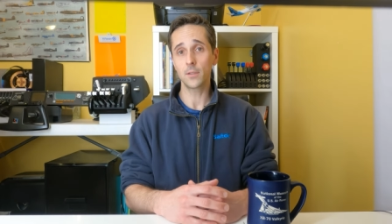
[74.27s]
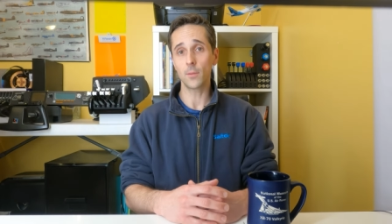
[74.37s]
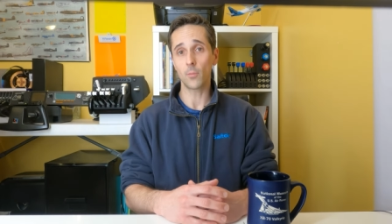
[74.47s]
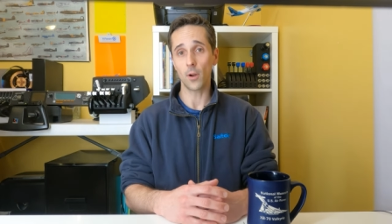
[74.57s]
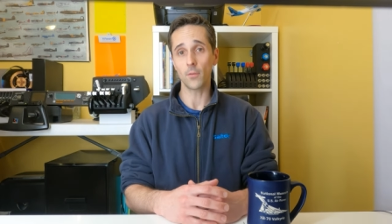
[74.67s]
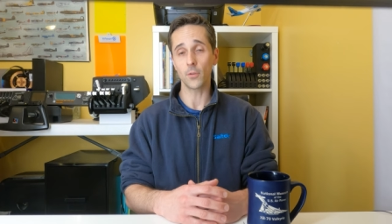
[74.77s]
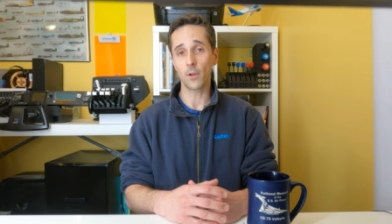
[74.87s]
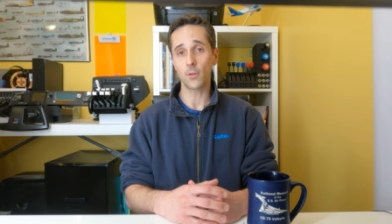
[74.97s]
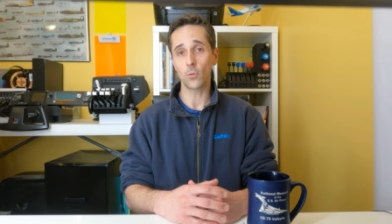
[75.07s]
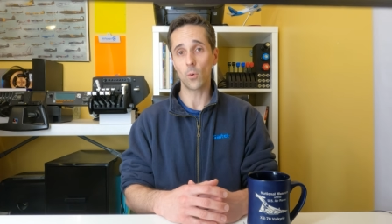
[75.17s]
the Bravo
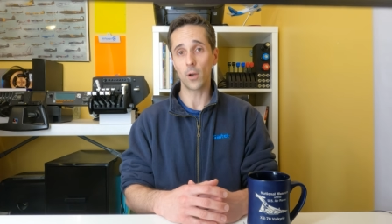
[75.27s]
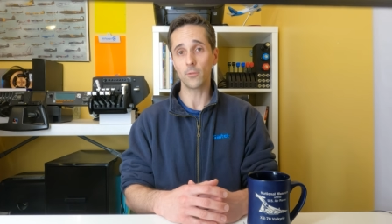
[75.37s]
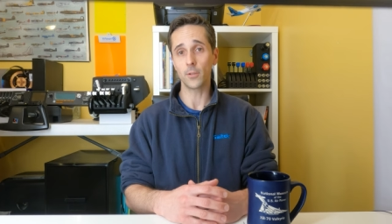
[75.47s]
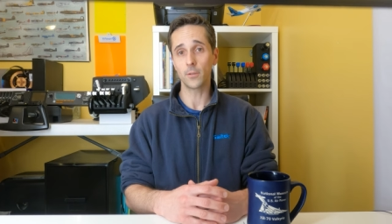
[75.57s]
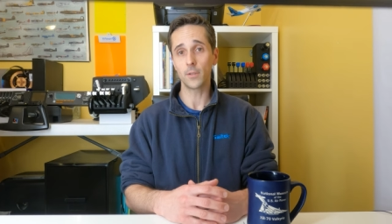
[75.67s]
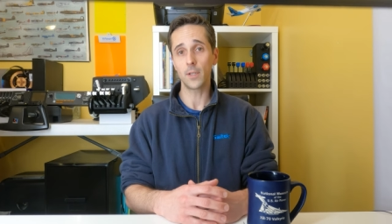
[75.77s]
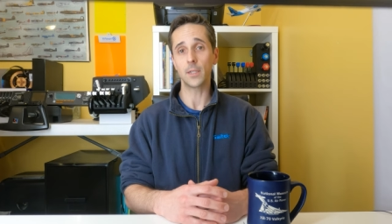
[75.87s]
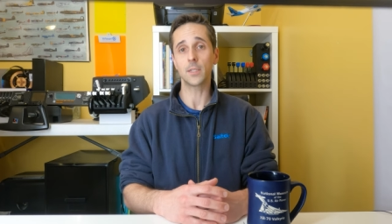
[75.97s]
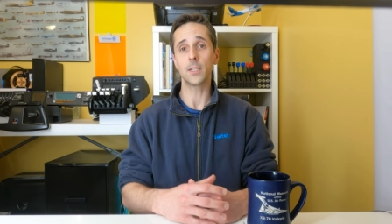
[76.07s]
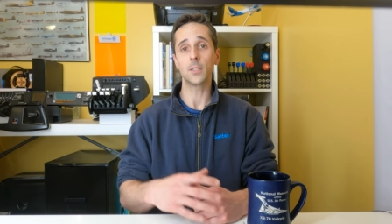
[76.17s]
throttle quadrant
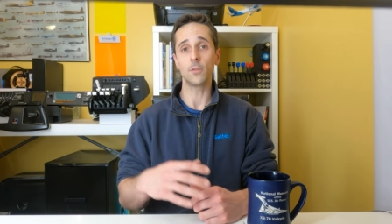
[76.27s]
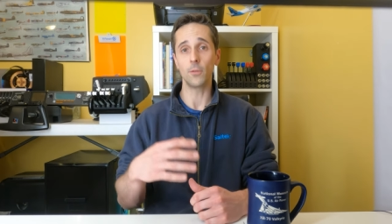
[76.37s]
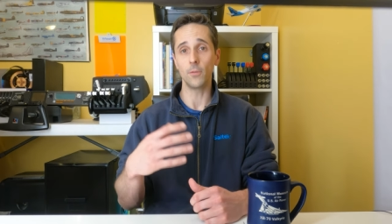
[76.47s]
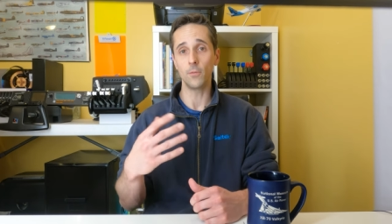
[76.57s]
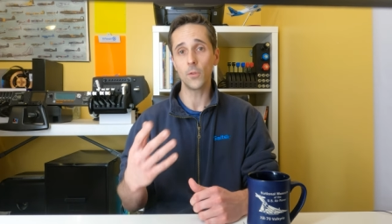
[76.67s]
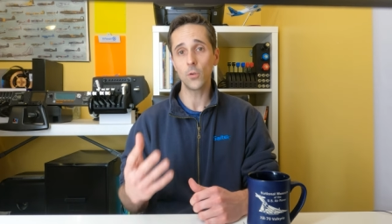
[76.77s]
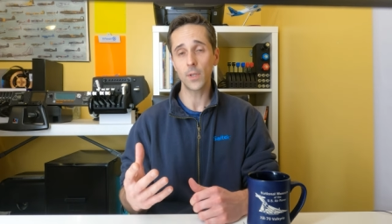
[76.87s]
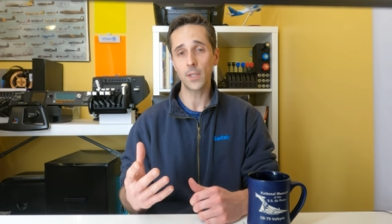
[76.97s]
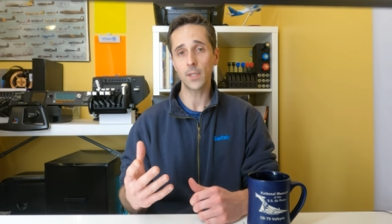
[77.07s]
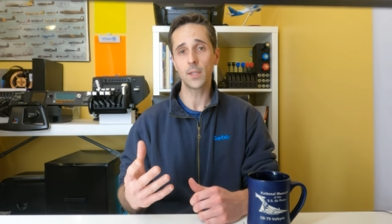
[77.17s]
in a sense of
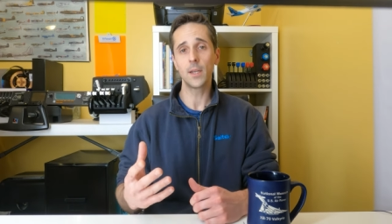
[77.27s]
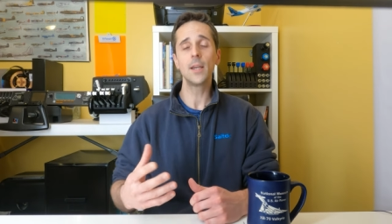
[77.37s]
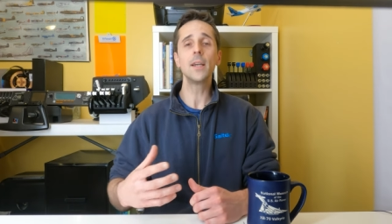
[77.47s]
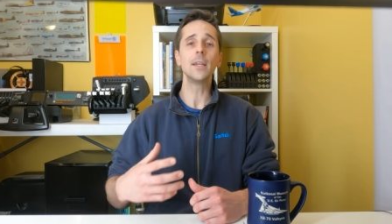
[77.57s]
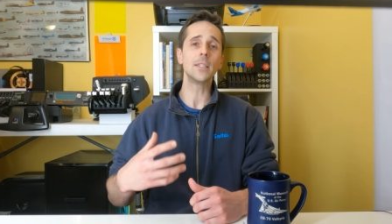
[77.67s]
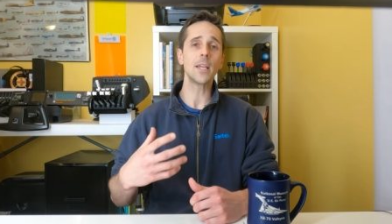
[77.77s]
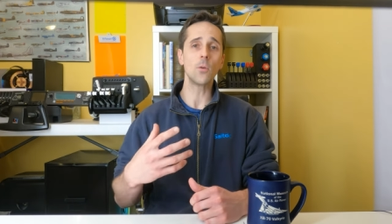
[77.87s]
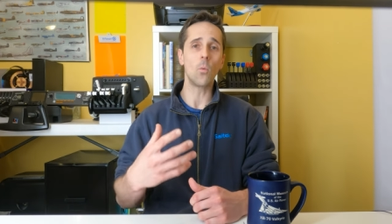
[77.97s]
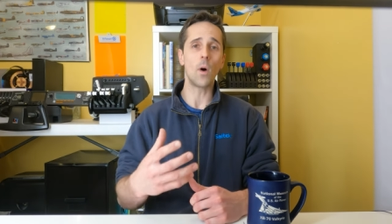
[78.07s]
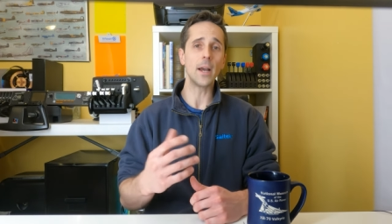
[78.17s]
reviewing it and
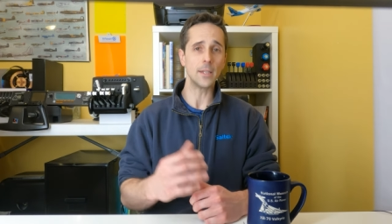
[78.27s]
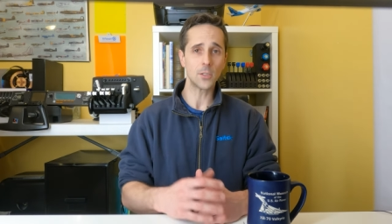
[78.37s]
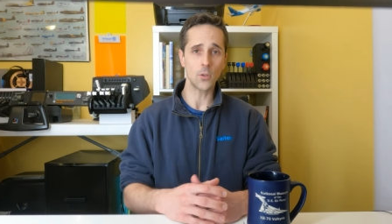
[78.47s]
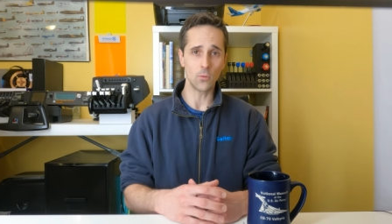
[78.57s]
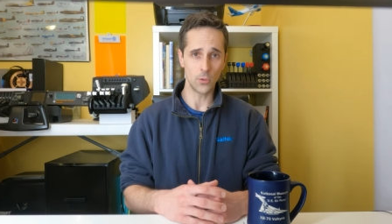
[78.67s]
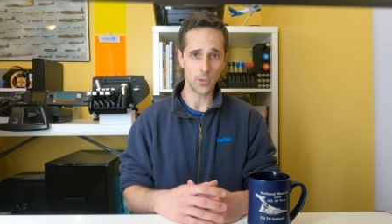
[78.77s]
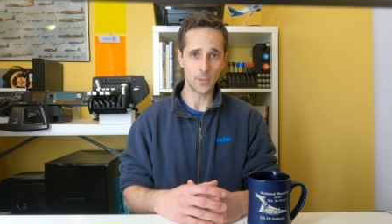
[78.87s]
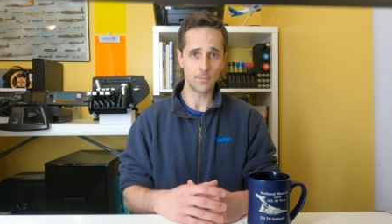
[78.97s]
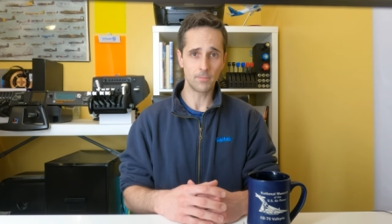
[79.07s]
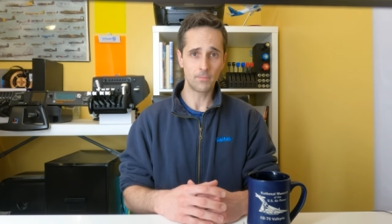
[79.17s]
saying why it's so good.